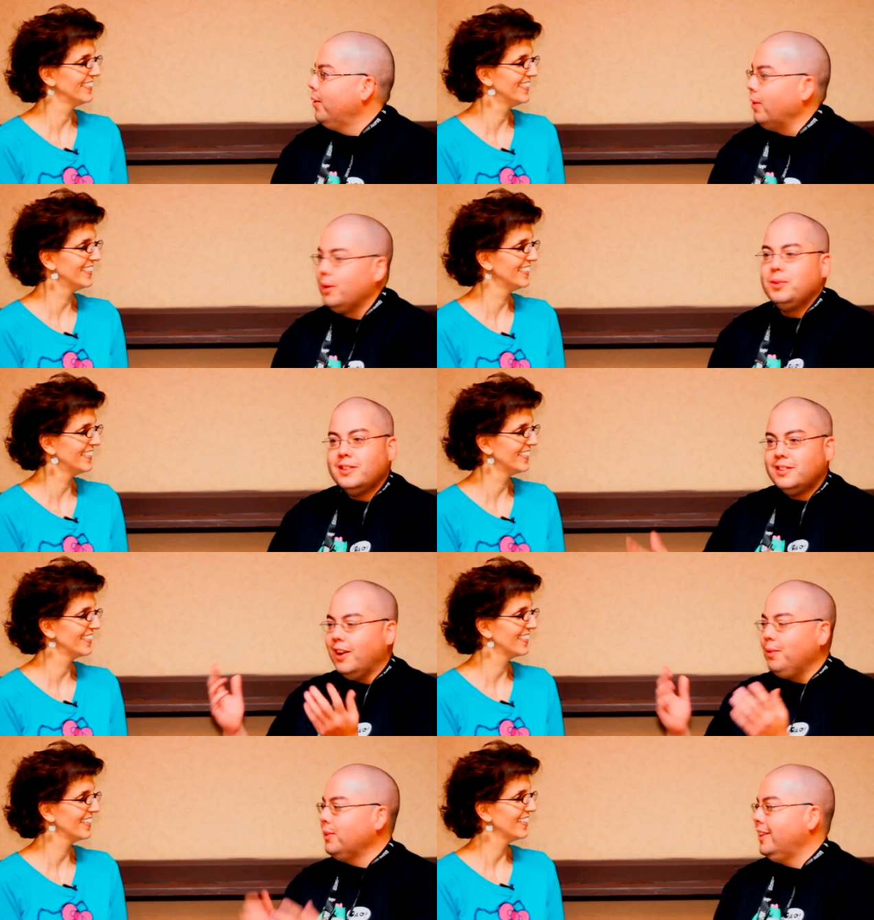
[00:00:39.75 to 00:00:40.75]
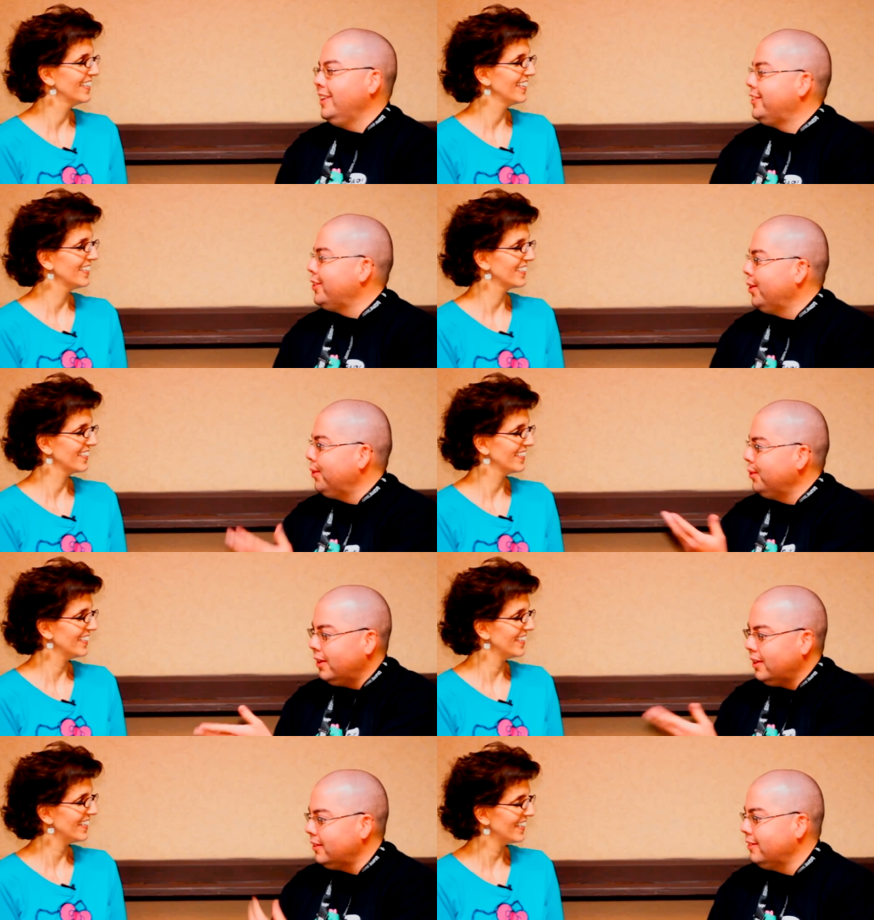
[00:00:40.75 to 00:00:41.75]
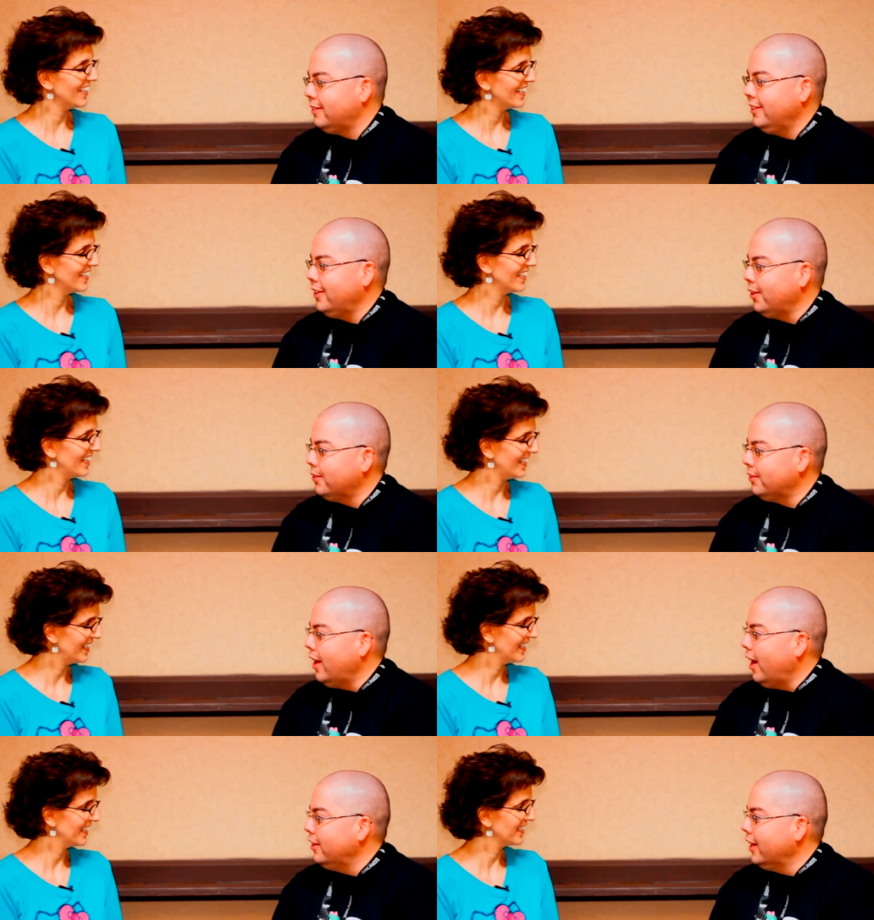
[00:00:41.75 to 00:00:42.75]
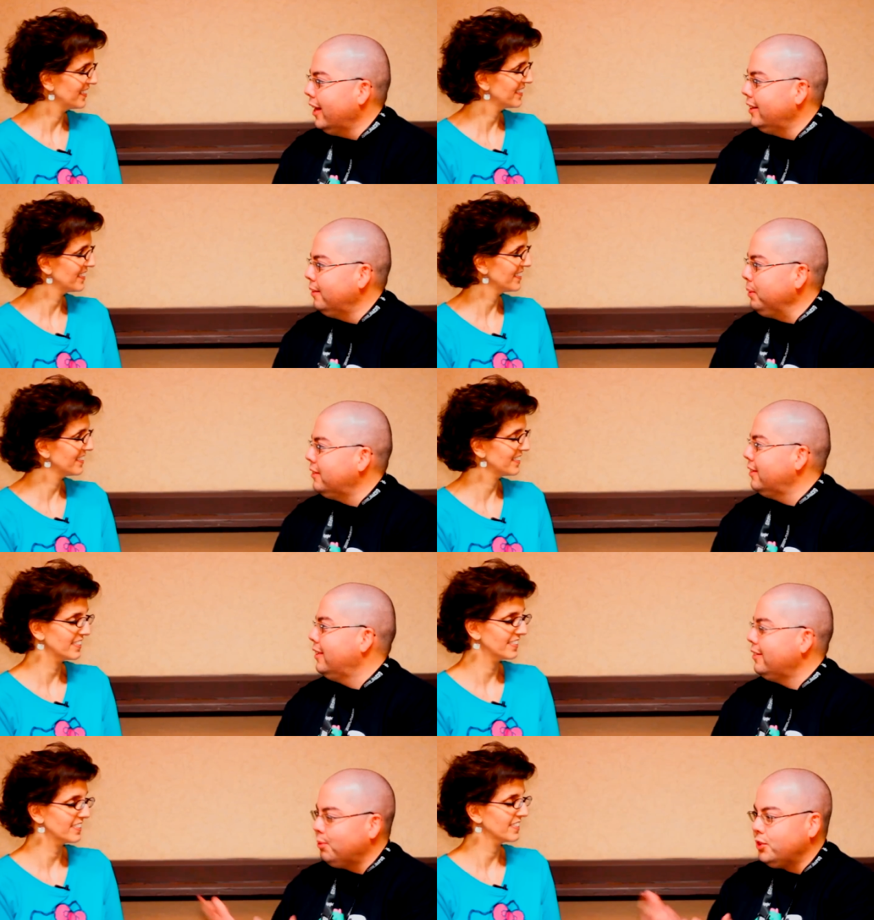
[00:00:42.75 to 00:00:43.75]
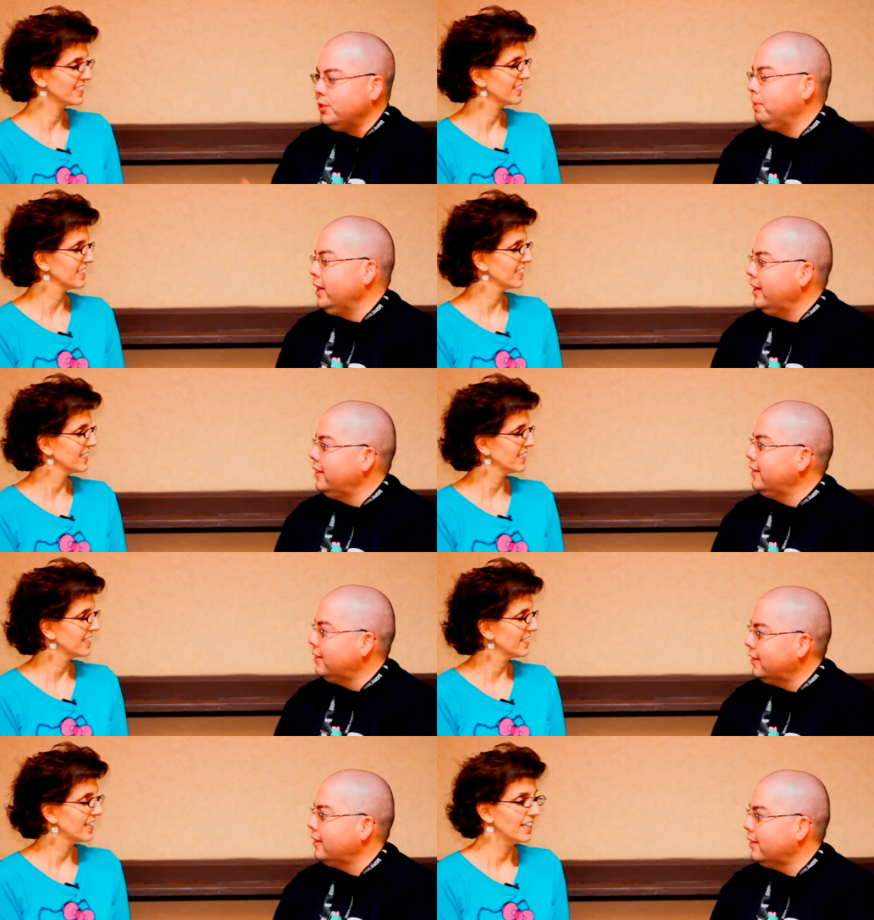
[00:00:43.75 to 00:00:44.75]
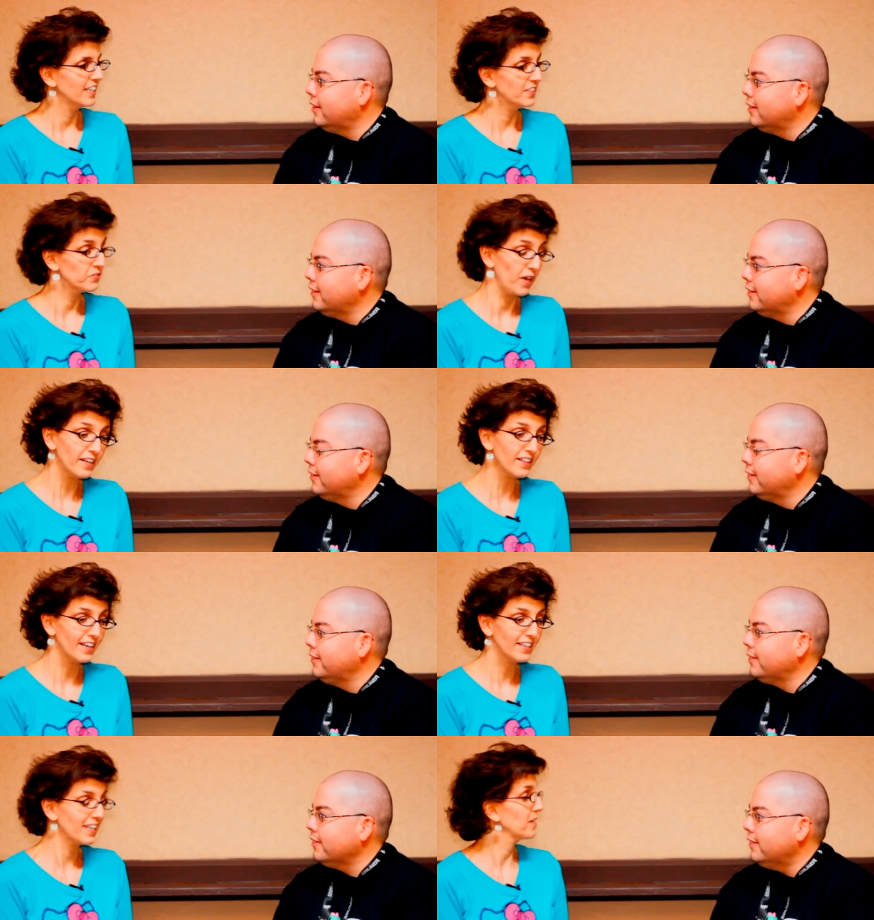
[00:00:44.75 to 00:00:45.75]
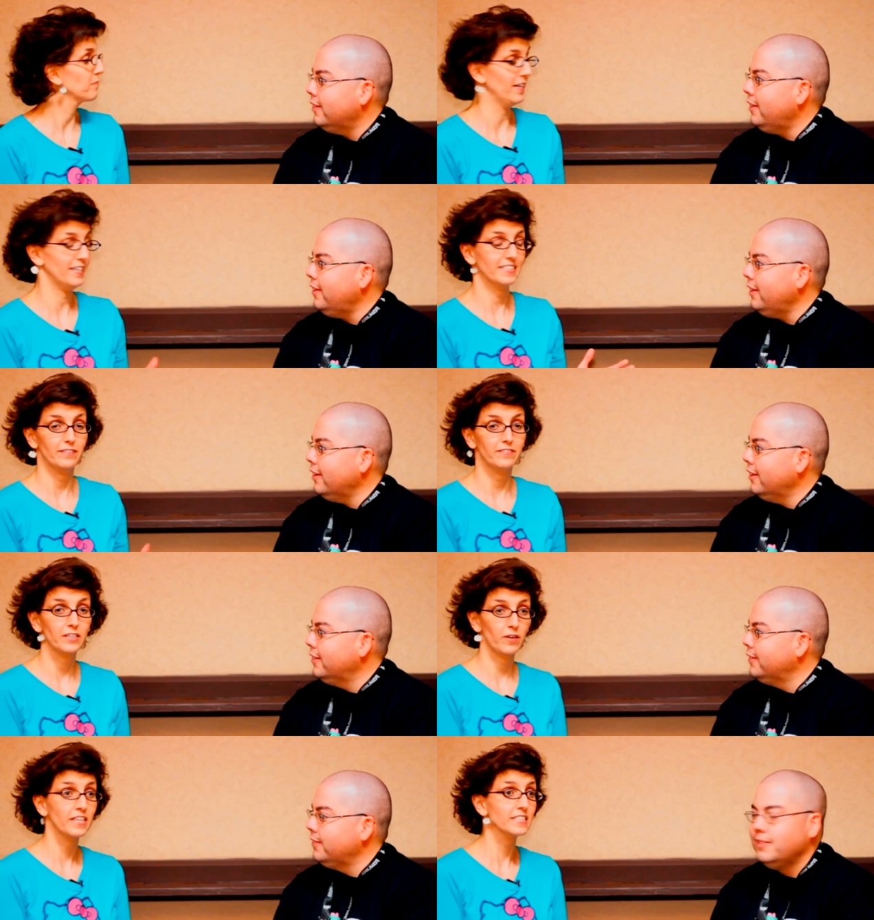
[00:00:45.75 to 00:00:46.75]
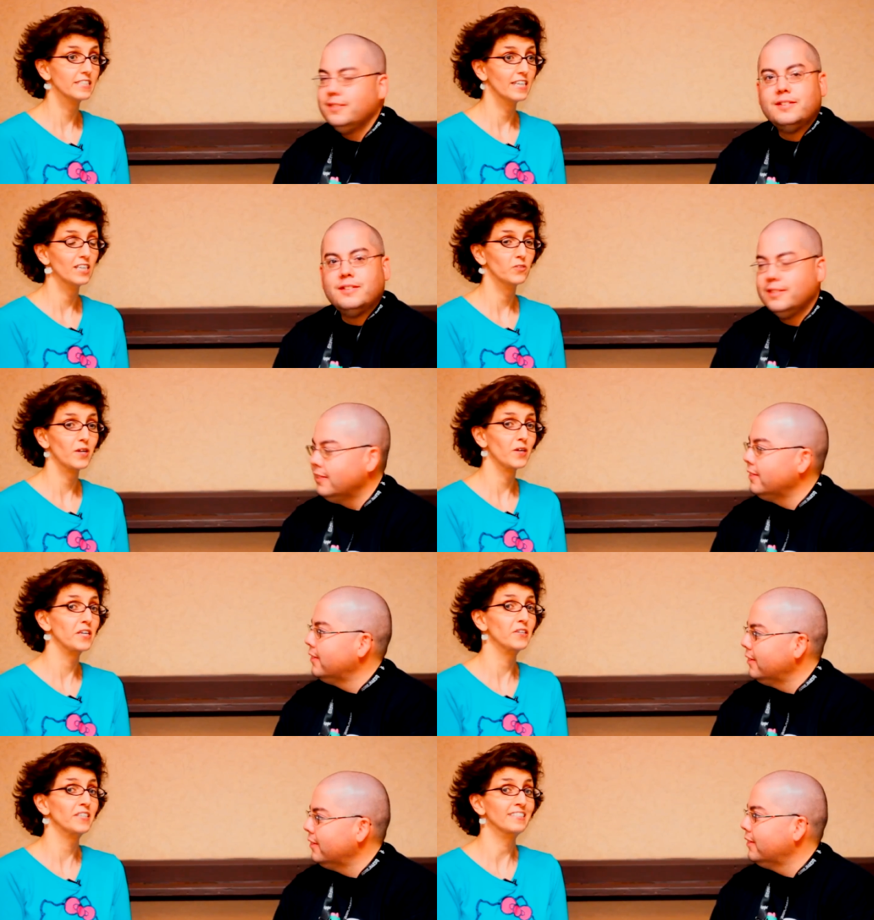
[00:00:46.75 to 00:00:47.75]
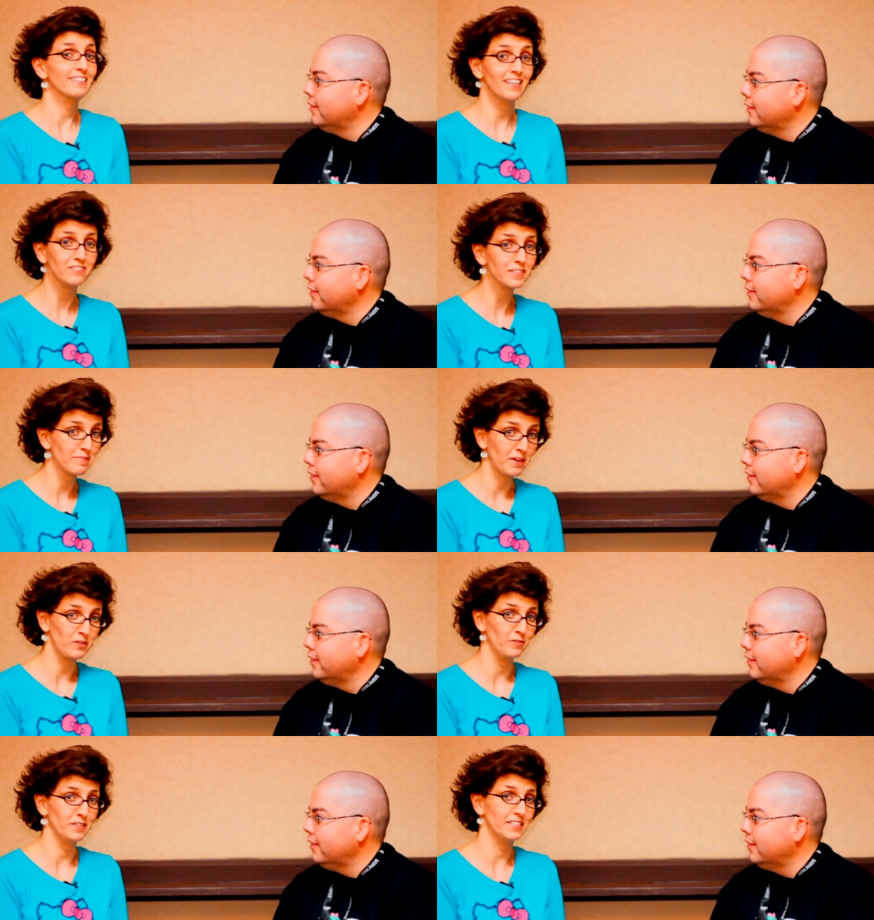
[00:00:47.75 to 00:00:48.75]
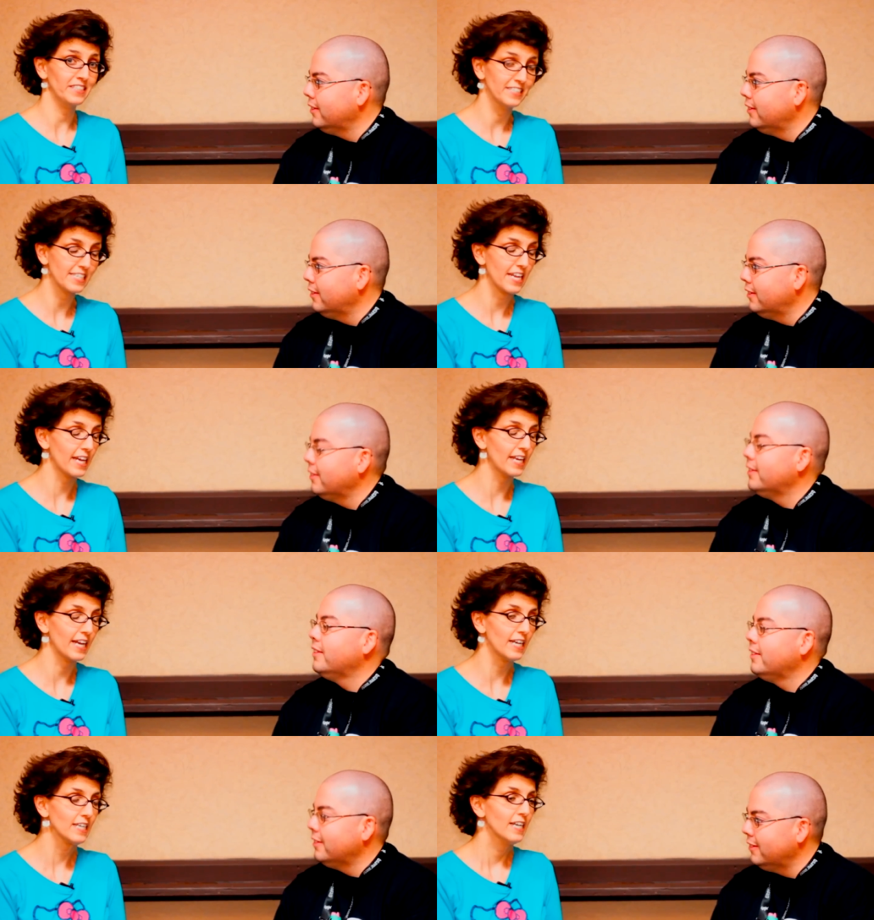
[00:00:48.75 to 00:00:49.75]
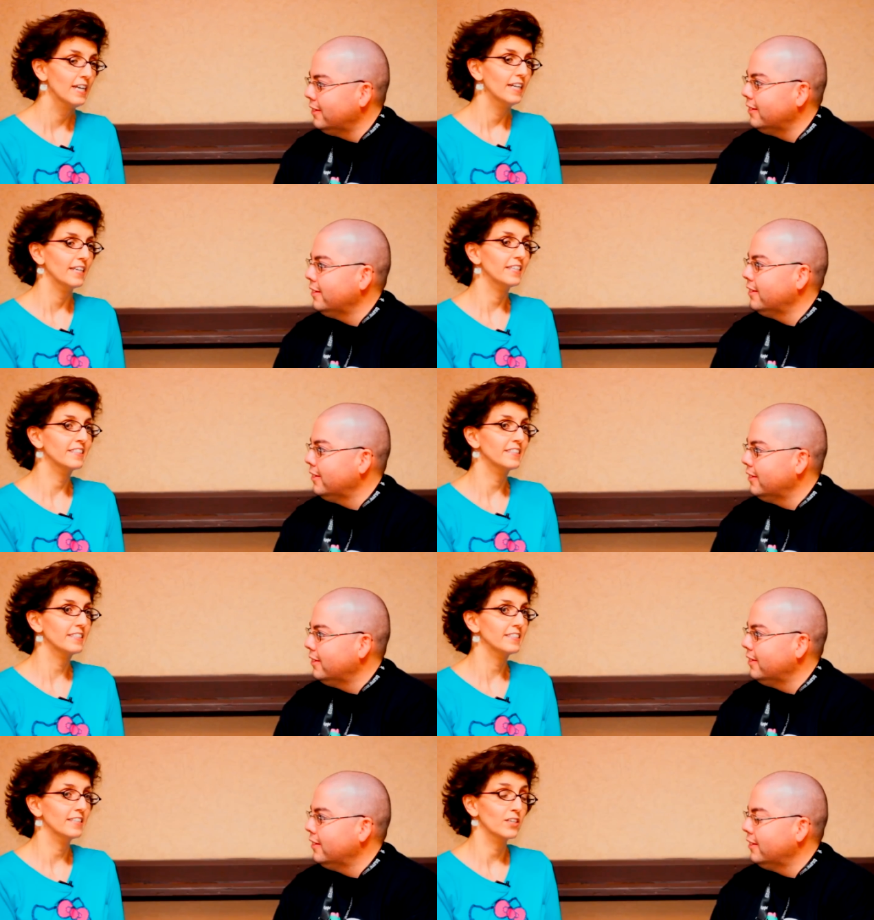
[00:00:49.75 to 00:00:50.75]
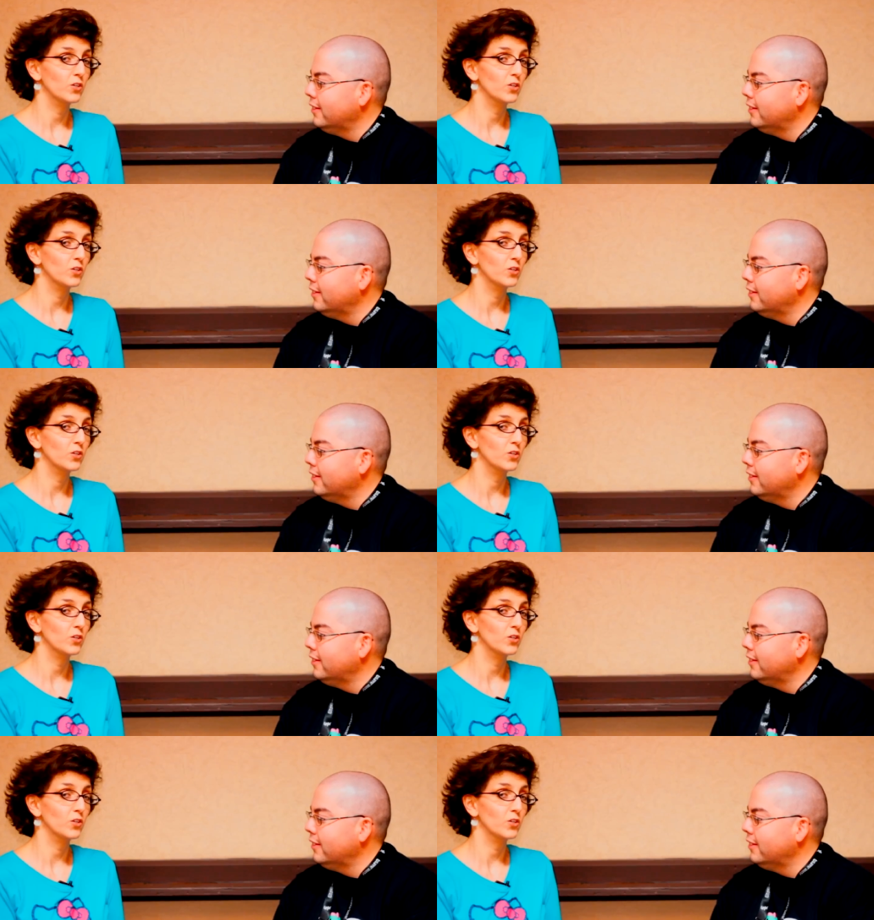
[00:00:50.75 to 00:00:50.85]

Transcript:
Speaker 1: why don't we just start with an intro on, you know, how you got into business, what you've been in.
Speaker 2: Well, hi, I'm uh, Tiffany Grant. Uh, we are here in lovely Merrillville, Indiana, in the uh,